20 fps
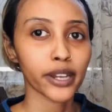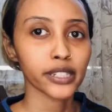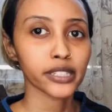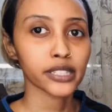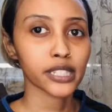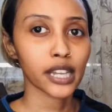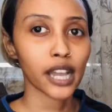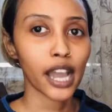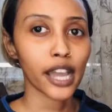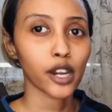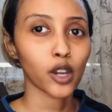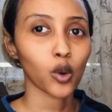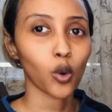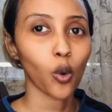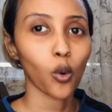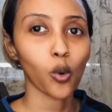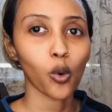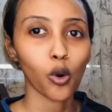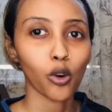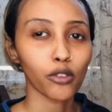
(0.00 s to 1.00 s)
to kind of go
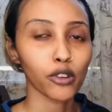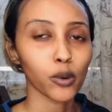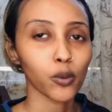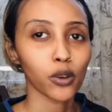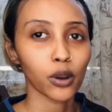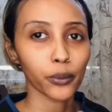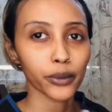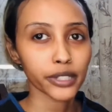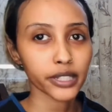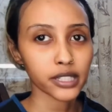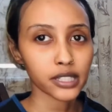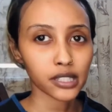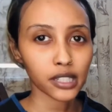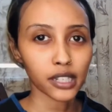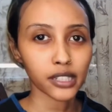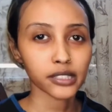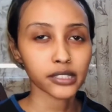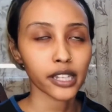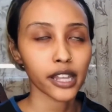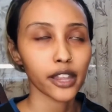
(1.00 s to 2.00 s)
over what we discussed
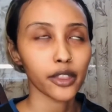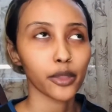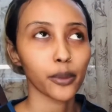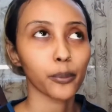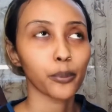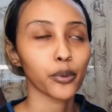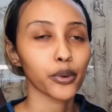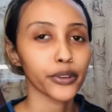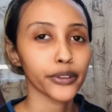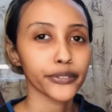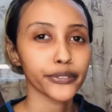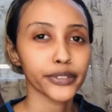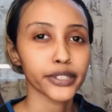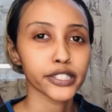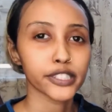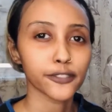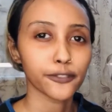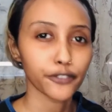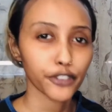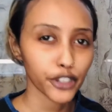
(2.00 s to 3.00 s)
in the previous
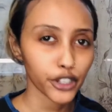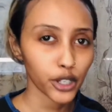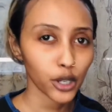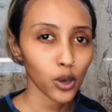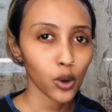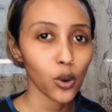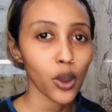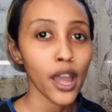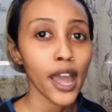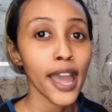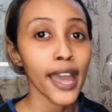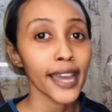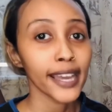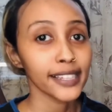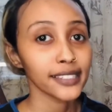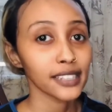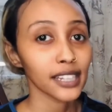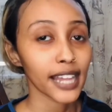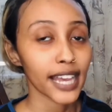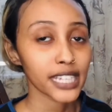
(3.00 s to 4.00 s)
video. In the
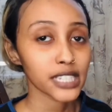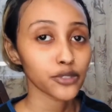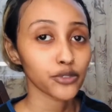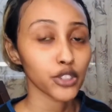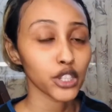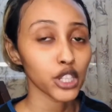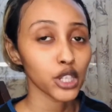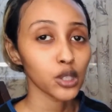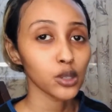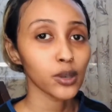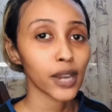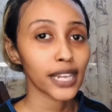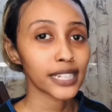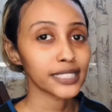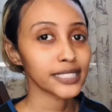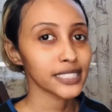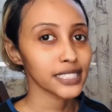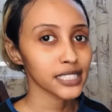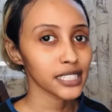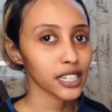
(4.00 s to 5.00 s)
last video, I
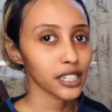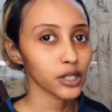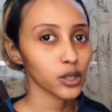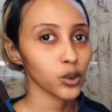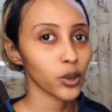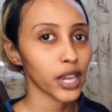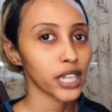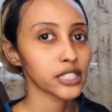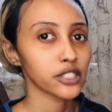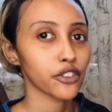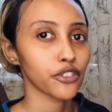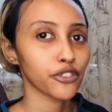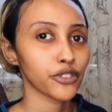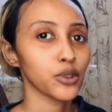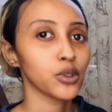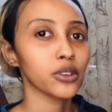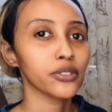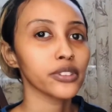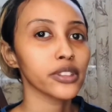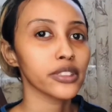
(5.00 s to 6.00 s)
did tell you guys a few of
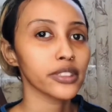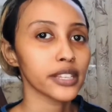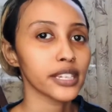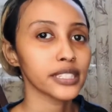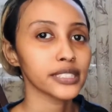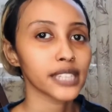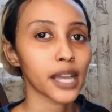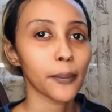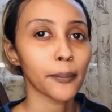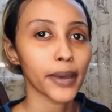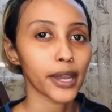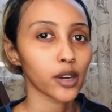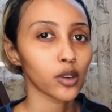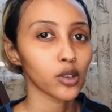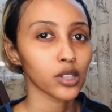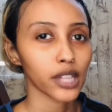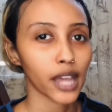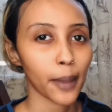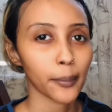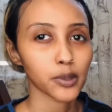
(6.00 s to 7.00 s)
the things that medical
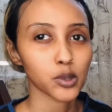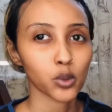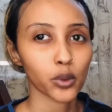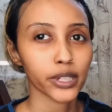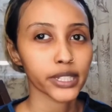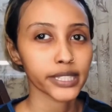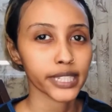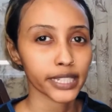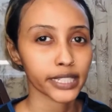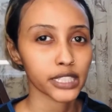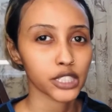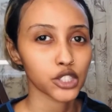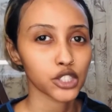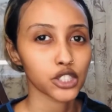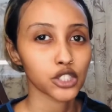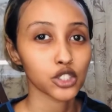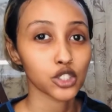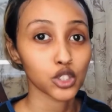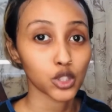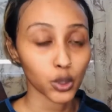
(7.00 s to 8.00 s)
laboratory technicians
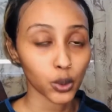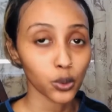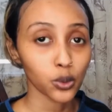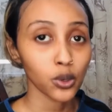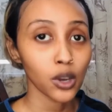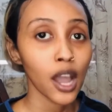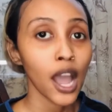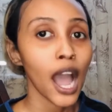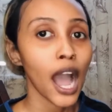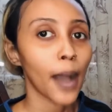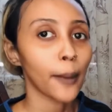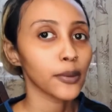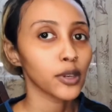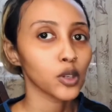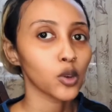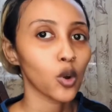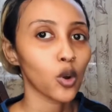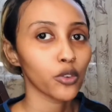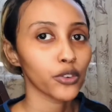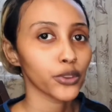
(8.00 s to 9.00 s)
do. I'm gonna go
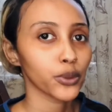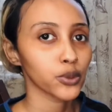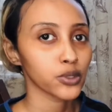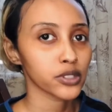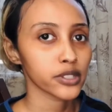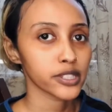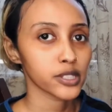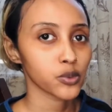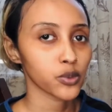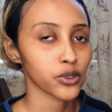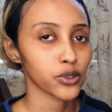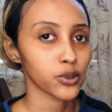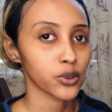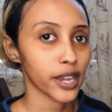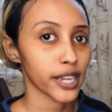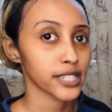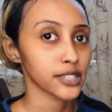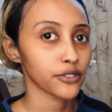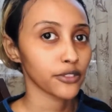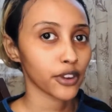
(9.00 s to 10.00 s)
over those things with you guys
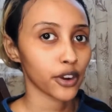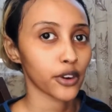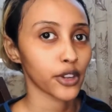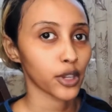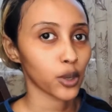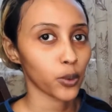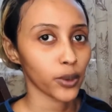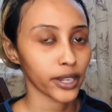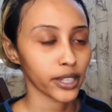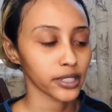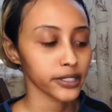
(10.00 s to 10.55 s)
very quickly.